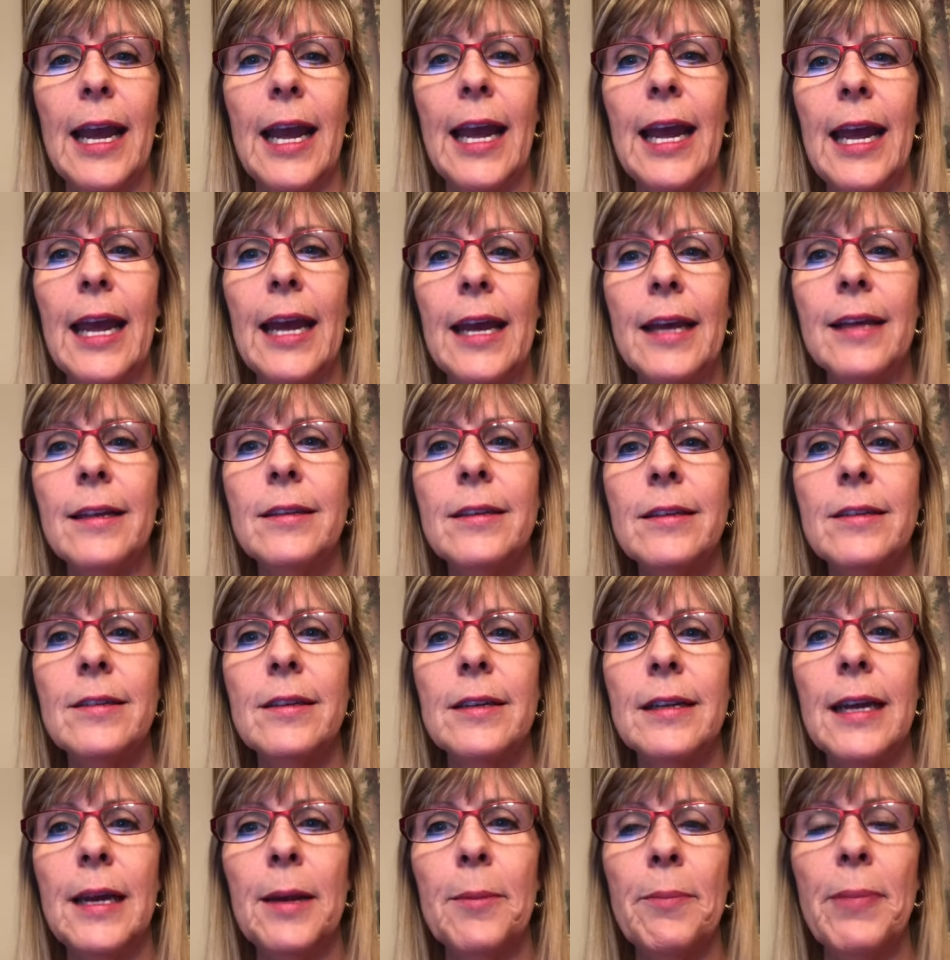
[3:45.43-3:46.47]
and
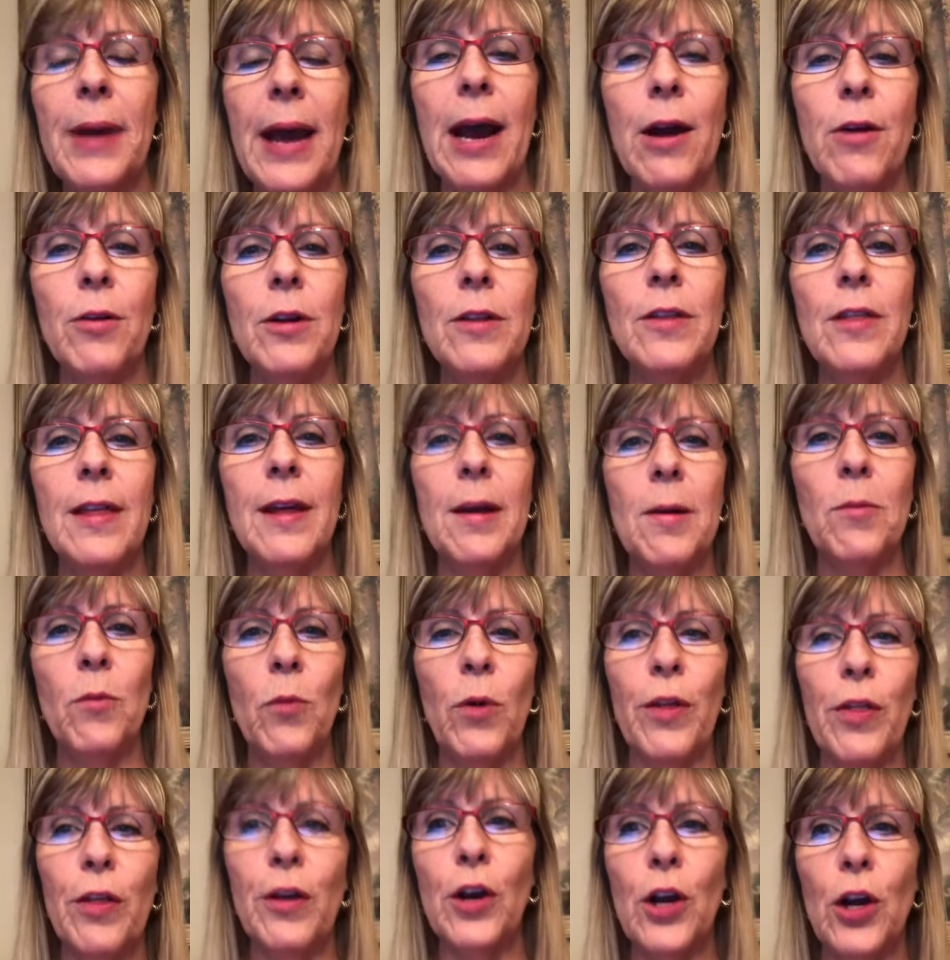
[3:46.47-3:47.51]
empowered them
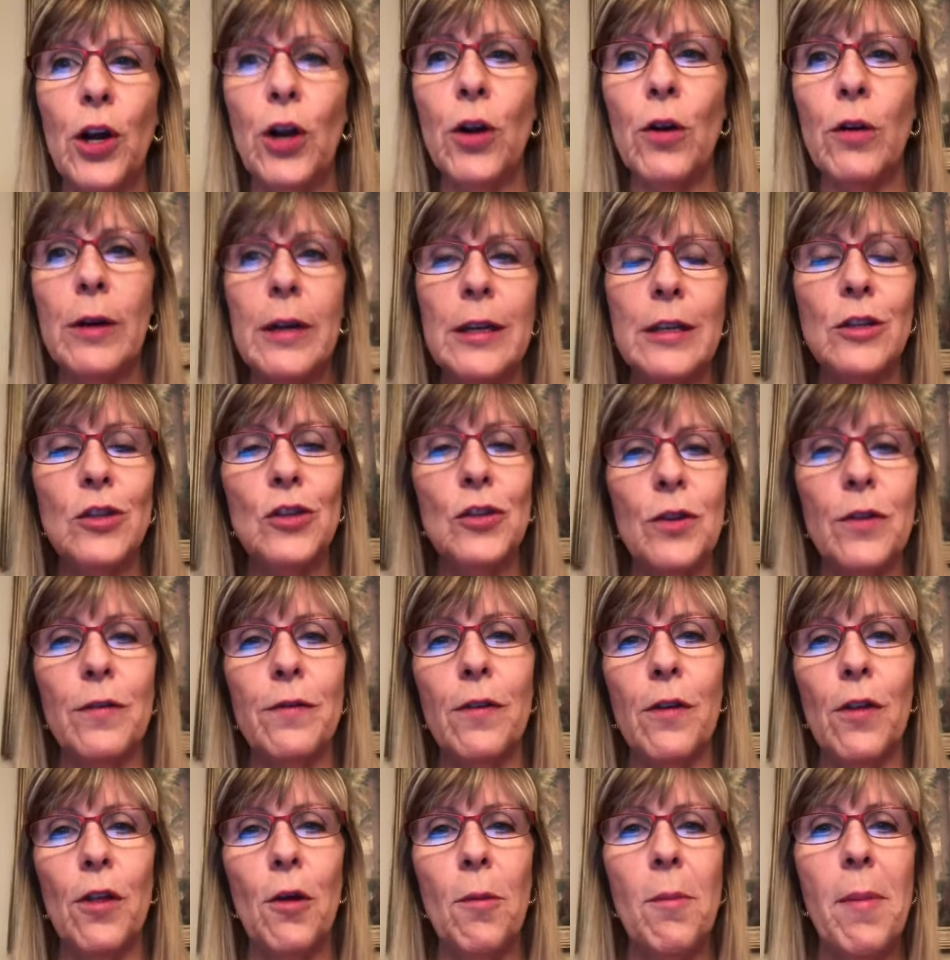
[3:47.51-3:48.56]
with courage
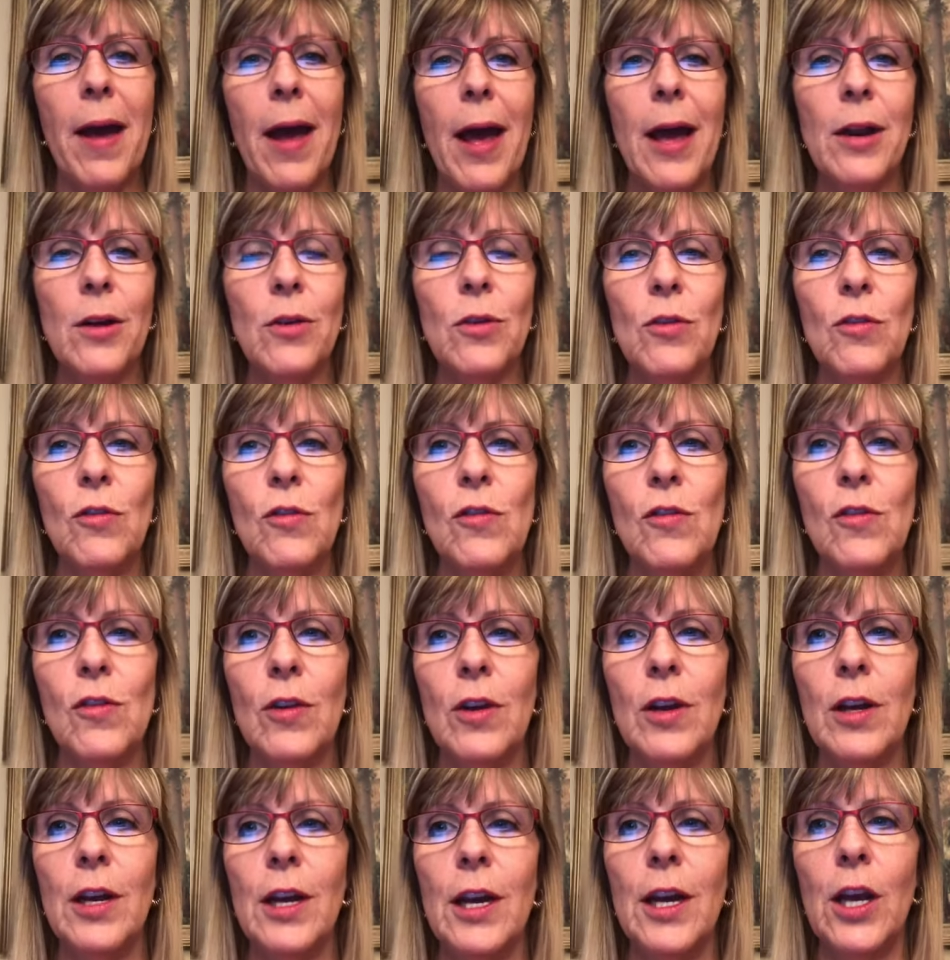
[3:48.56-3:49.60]
for their battles,
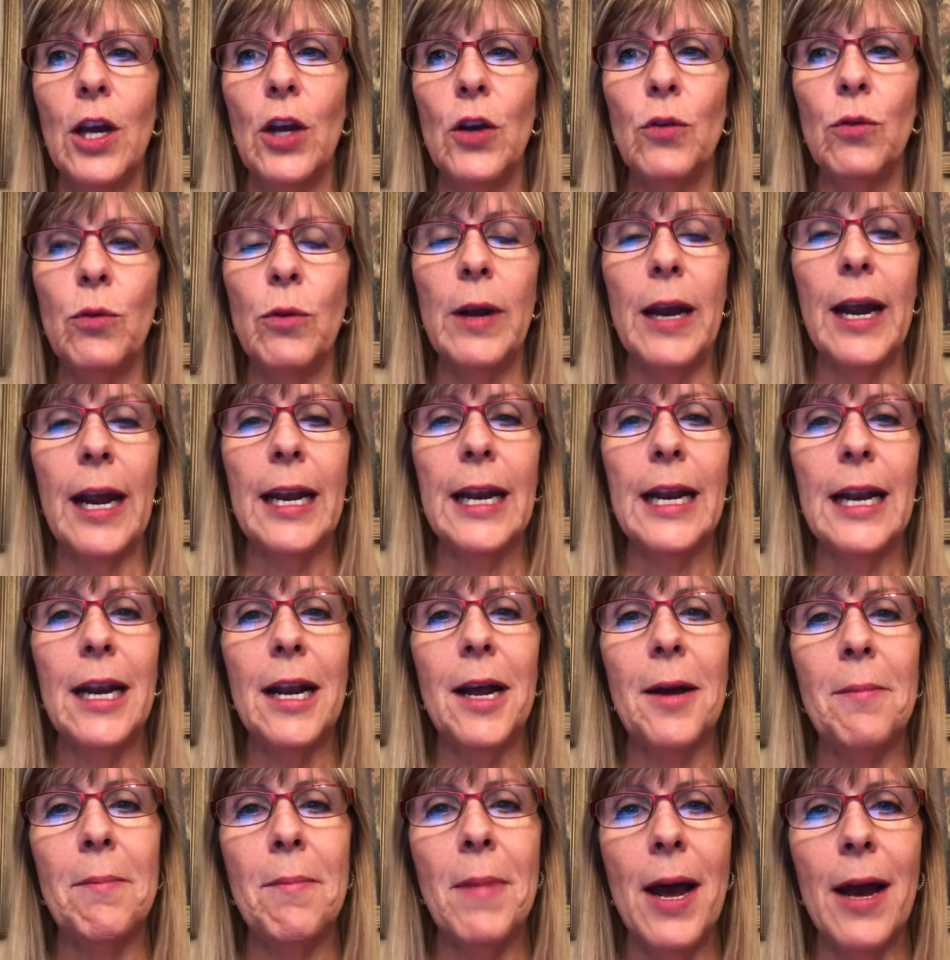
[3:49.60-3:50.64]
creating
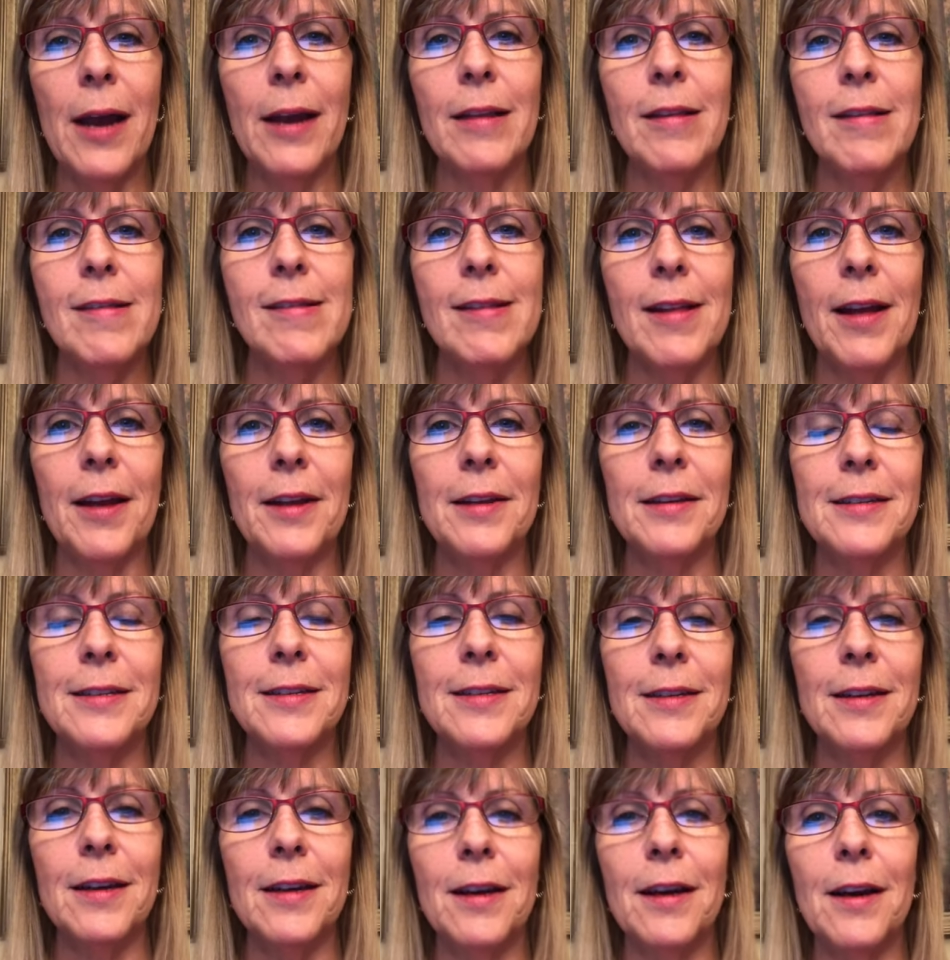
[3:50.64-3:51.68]
a
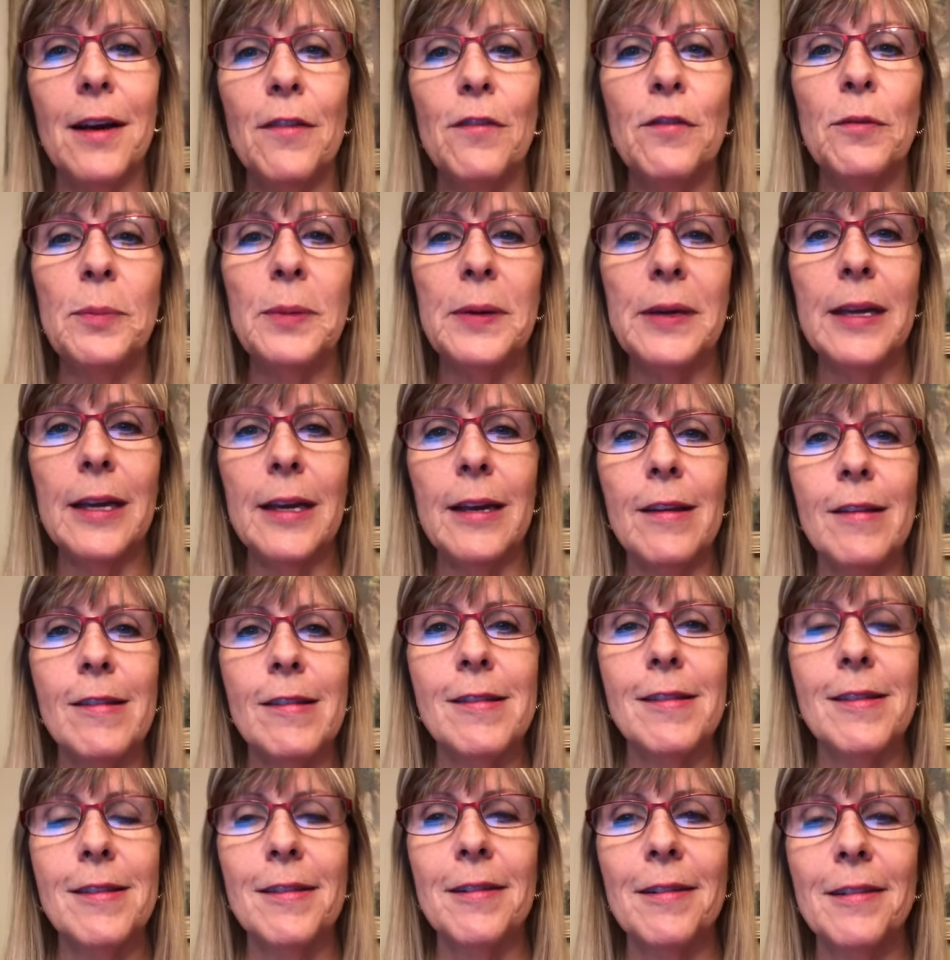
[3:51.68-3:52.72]
mindset of
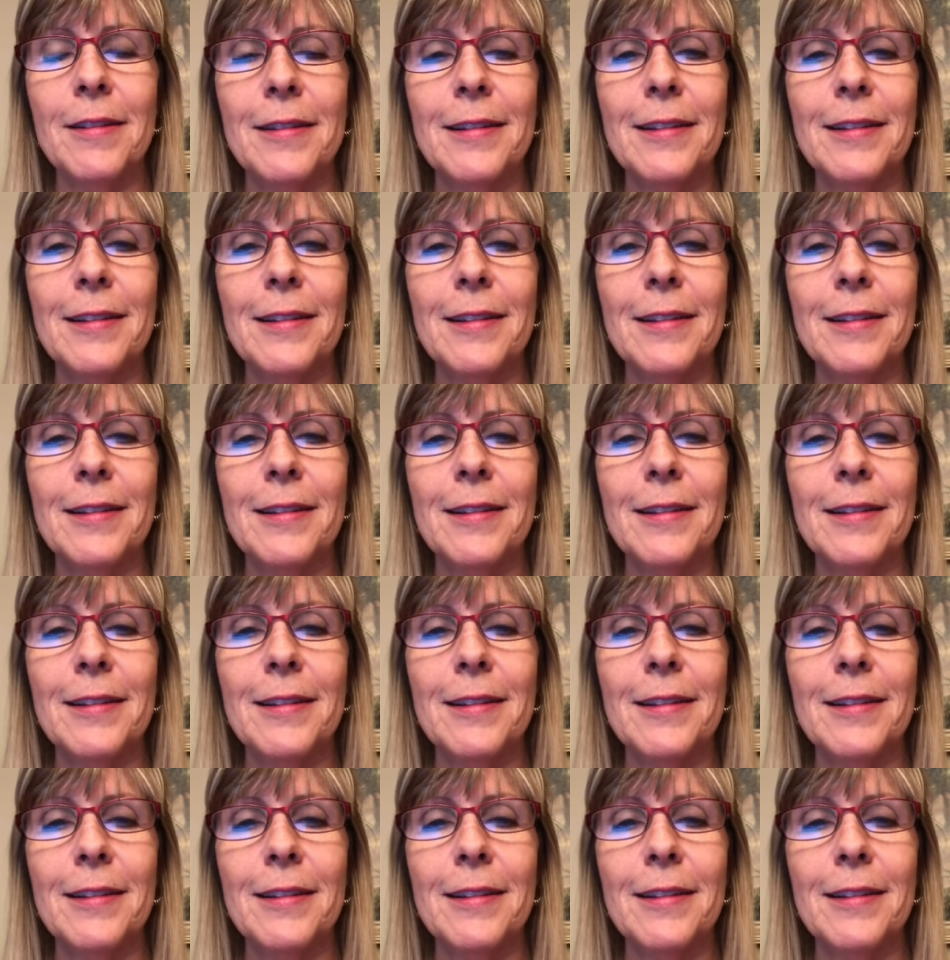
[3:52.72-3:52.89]
peace.